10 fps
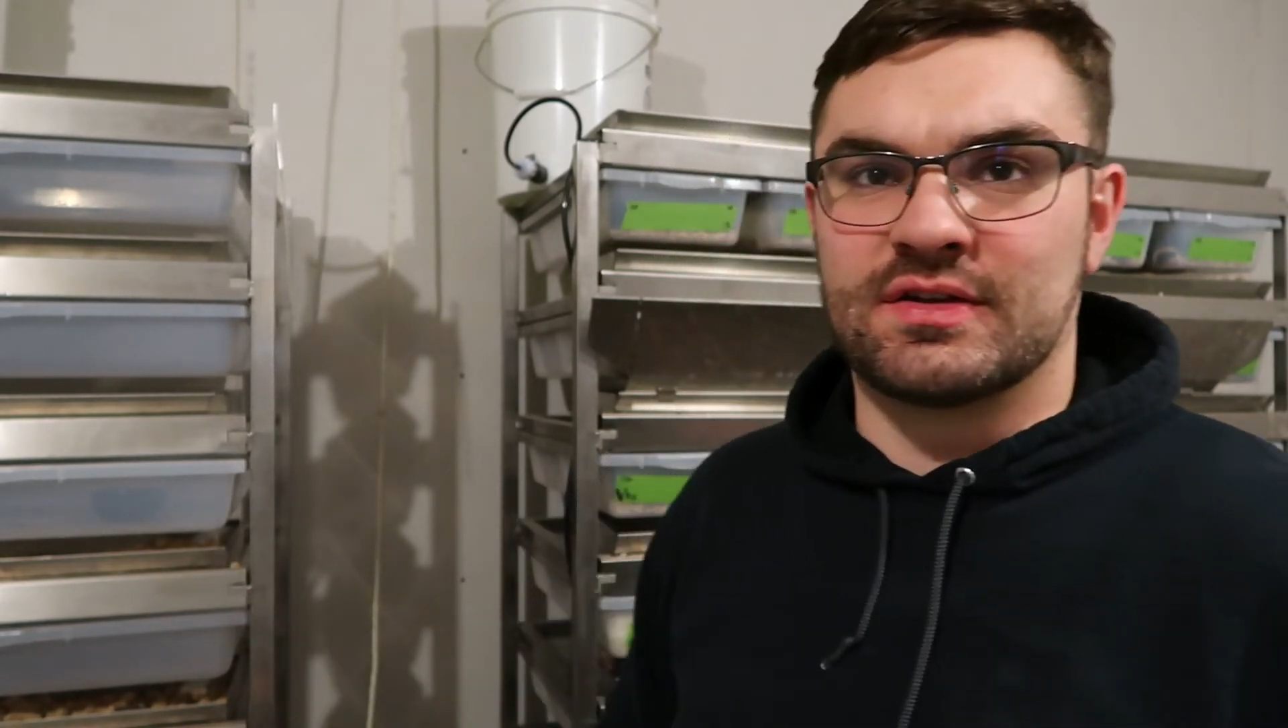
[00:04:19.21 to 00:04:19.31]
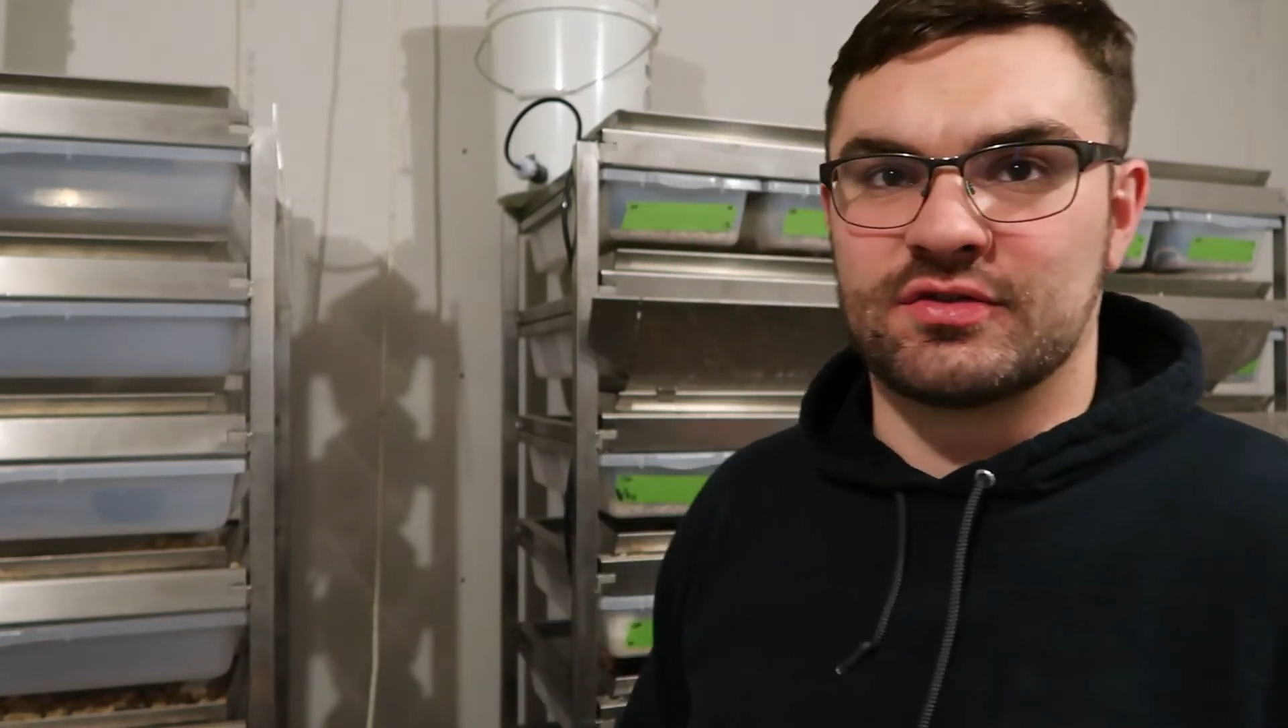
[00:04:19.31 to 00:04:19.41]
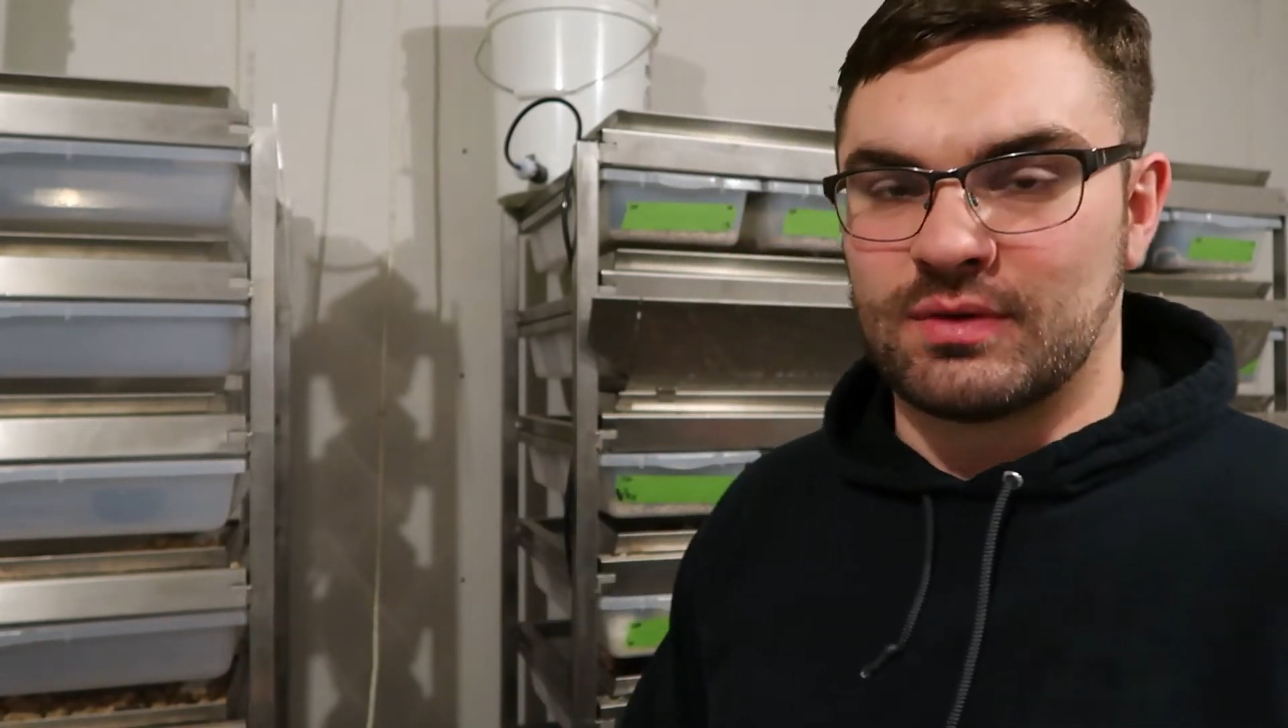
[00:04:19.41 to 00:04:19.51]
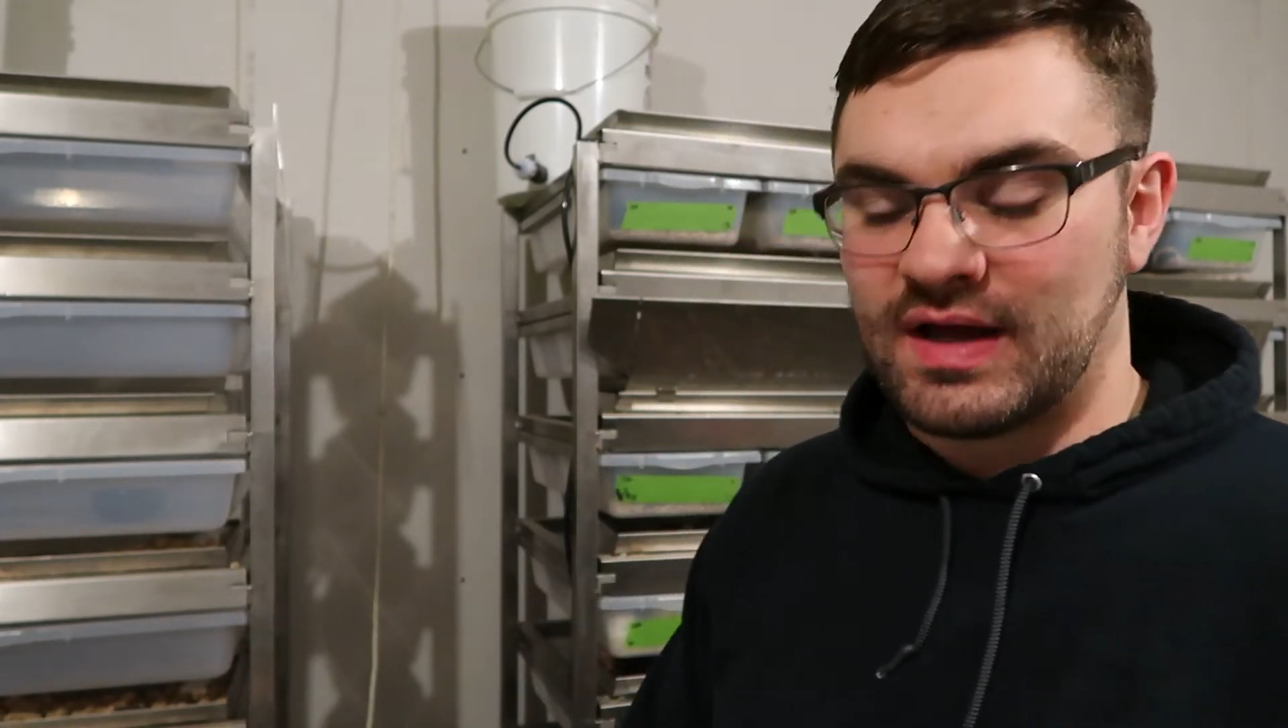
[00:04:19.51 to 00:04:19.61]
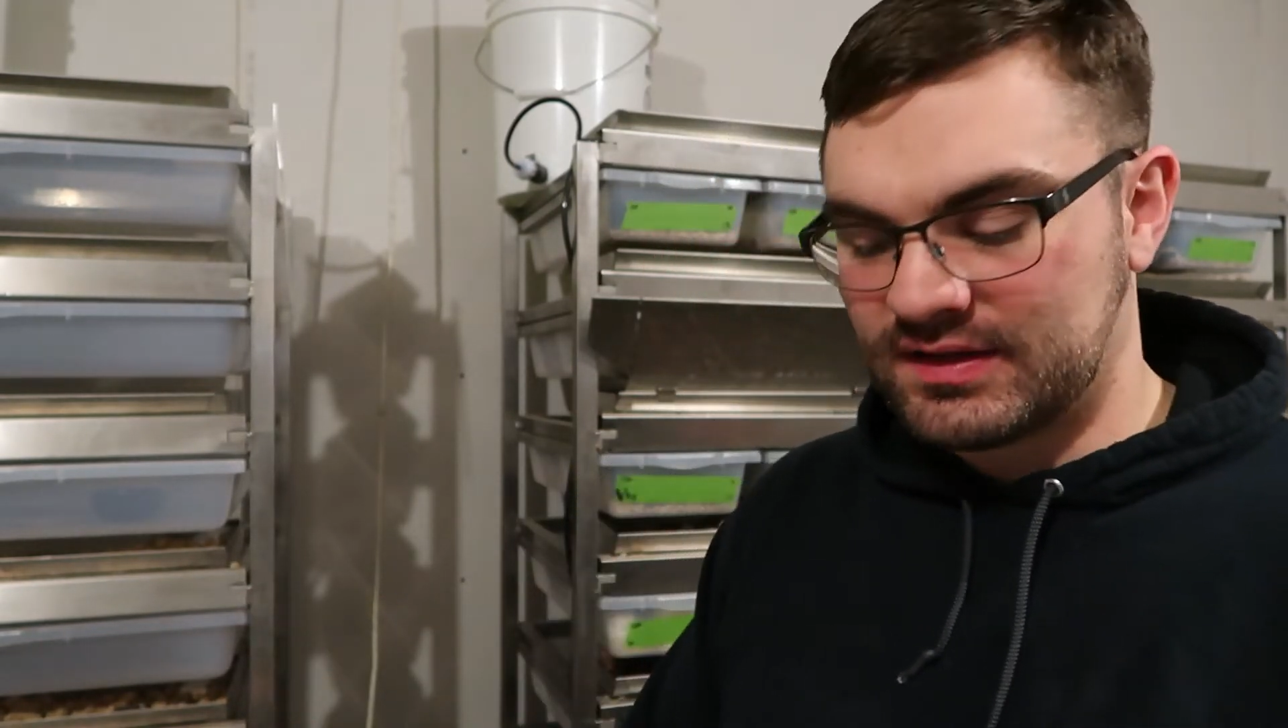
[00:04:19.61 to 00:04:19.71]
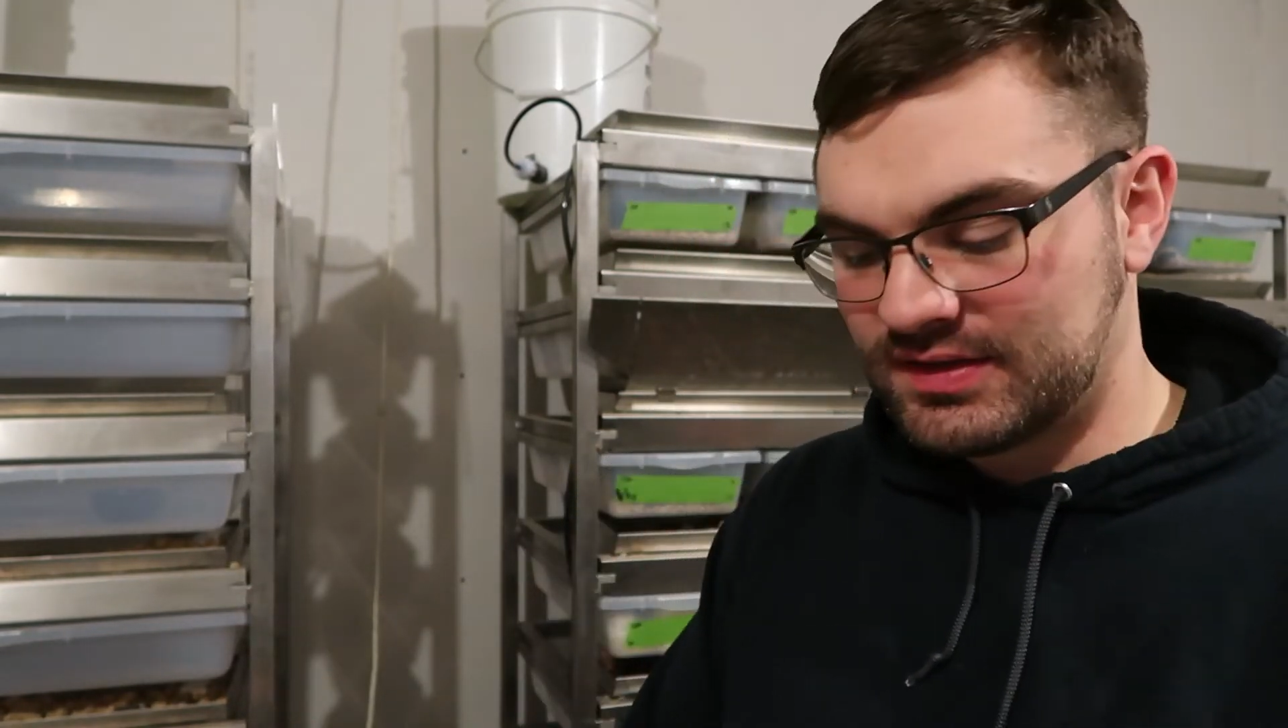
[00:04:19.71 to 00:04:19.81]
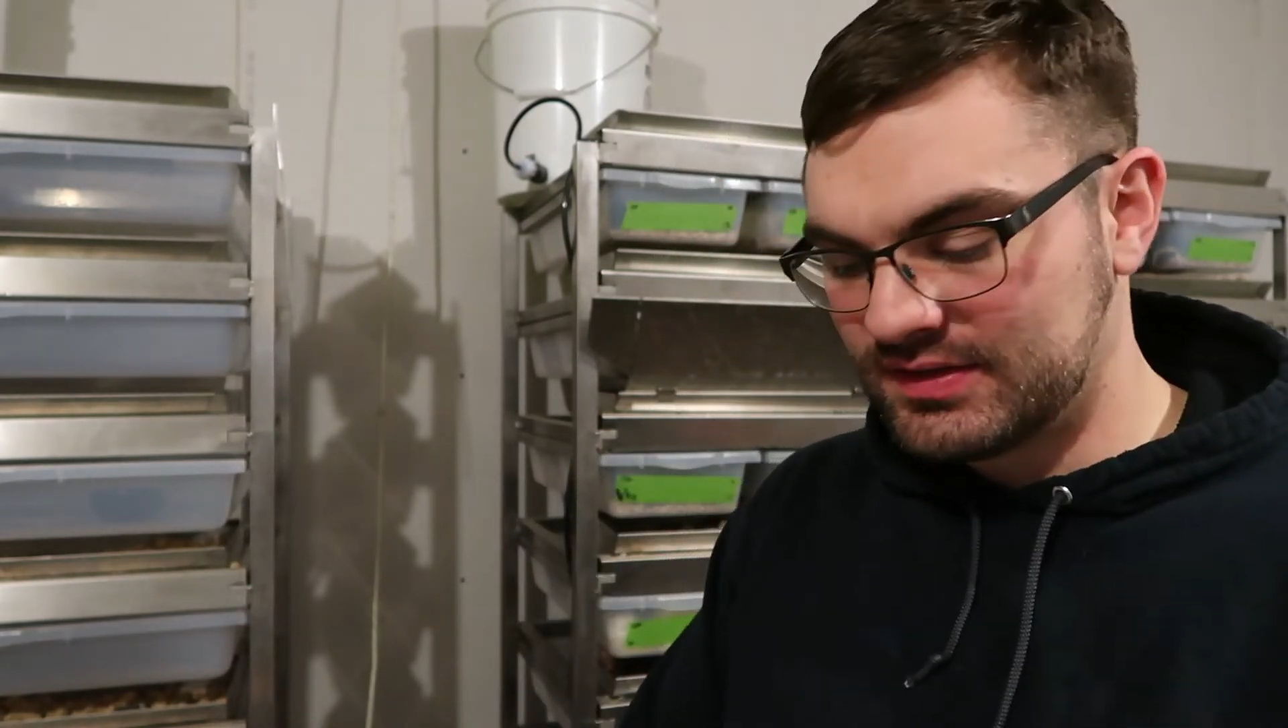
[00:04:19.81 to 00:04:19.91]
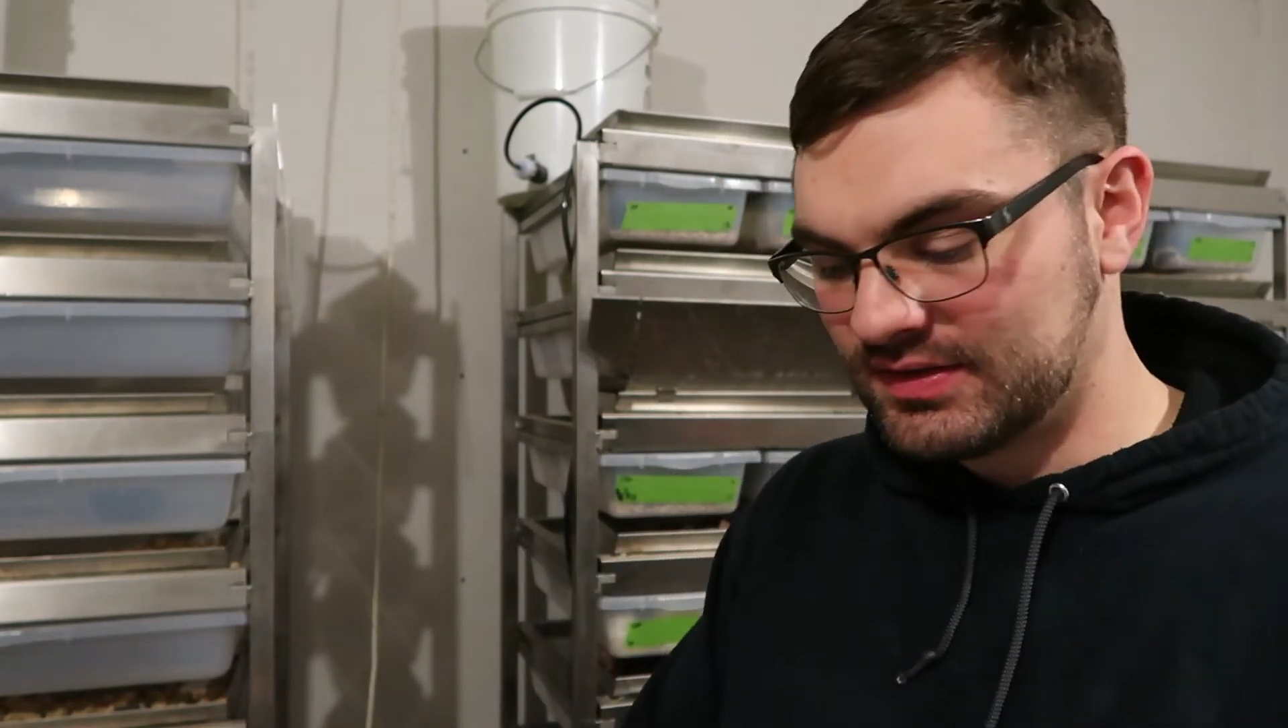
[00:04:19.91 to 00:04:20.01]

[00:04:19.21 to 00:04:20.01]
this rack.